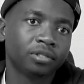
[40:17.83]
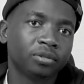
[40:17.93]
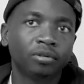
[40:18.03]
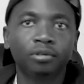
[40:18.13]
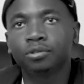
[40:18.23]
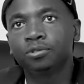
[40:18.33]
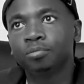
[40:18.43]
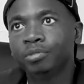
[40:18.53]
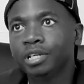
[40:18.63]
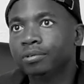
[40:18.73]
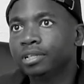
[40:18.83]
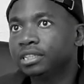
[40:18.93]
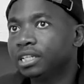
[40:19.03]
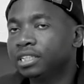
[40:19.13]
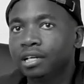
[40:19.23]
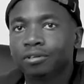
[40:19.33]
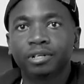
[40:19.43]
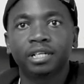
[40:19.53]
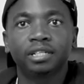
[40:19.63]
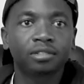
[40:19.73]
So, to me, it was just like,
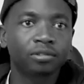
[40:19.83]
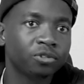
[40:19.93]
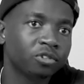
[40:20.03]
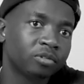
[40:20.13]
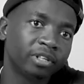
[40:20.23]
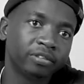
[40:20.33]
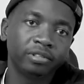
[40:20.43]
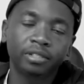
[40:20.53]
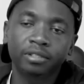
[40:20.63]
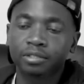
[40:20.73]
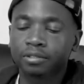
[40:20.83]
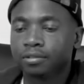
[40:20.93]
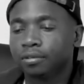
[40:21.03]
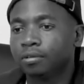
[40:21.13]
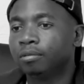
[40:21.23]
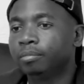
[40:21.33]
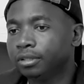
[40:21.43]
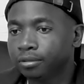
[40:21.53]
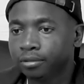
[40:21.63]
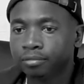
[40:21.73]
okay, it's also my first
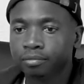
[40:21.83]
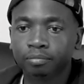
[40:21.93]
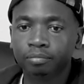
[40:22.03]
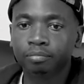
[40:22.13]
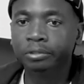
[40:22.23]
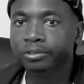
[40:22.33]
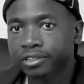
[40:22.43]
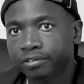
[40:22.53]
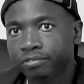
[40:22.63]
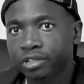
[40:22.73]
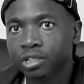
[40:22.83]
commercial music